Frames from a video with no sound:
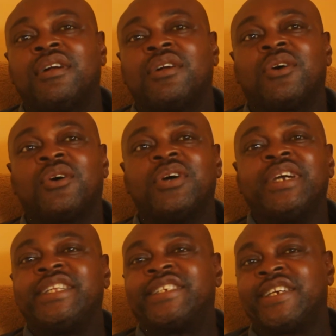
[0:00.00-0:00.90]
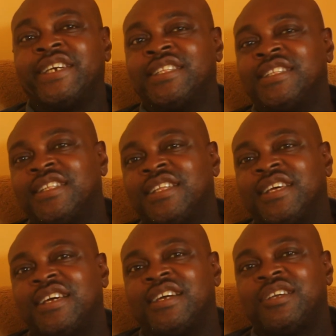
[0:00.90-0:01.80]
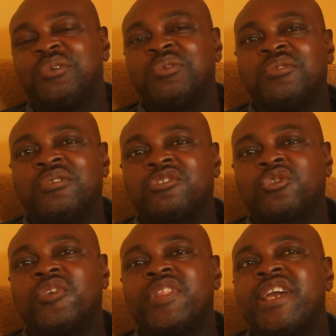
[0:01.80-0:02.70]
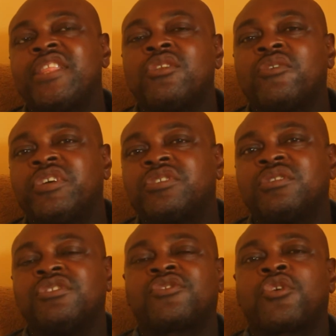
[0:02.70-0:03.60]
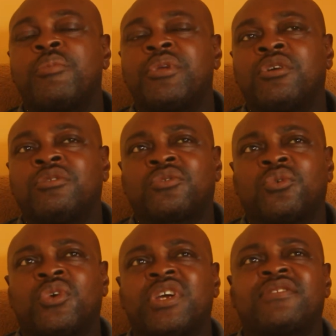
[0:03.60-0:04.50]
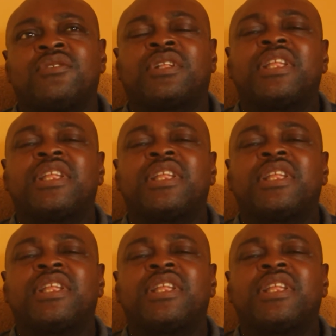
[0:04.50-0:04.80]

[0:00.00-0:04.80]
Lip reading: or a train, you know. So the innovation is coming on. So it's not